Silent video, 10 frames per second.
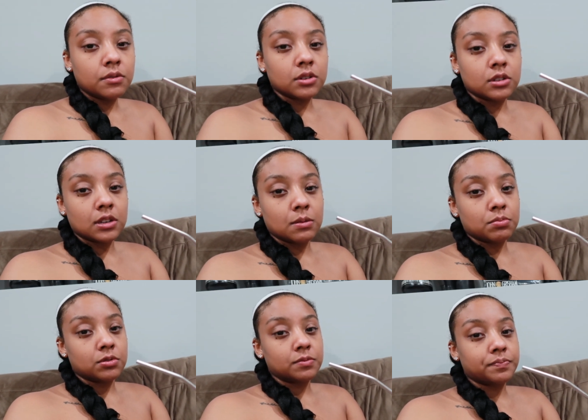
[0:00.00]
For
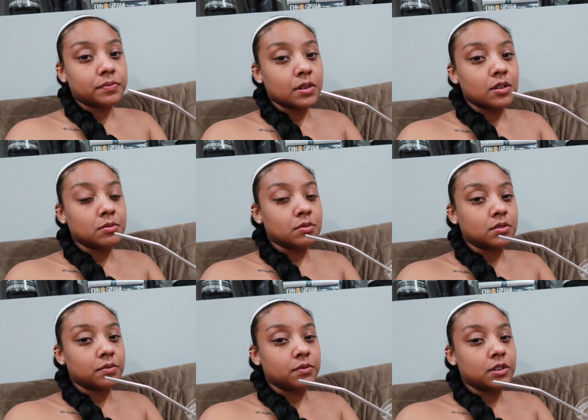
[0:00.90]
example, I was
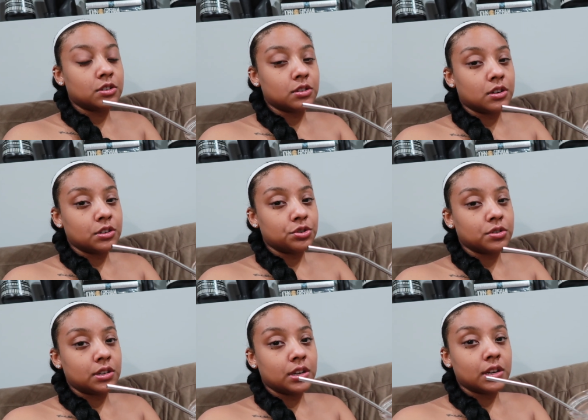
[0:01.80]
supposed to finish
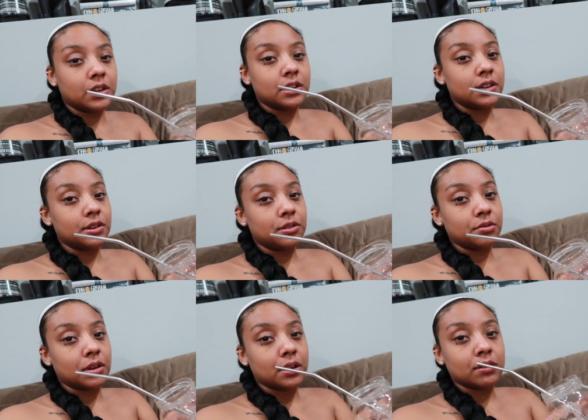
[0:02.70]
laundry and I didn't
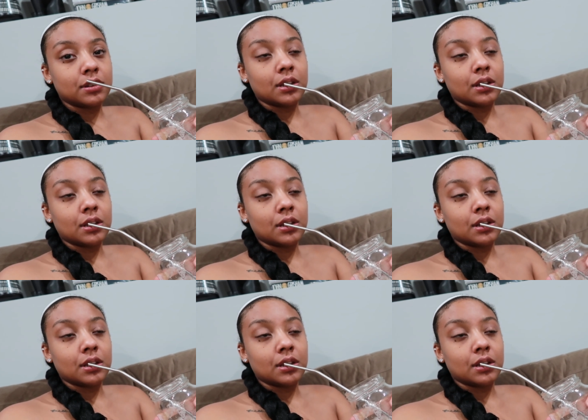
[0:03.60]
do that.